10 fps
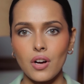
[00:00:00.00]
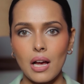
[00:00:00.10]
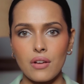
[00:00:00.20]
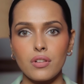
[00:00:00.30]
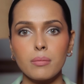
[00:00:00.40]

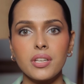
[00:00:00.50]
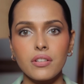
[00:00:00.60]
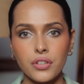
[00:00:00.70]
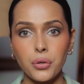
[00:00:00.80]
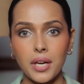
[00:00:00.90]
I will be
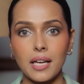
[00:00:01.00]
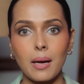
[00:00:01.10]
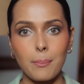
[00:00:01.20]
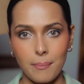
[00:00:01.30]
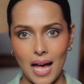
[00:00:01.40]

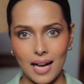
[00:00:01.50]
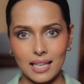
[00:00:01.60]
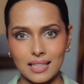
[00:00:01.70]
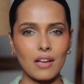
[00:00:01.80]
reviewing MAC.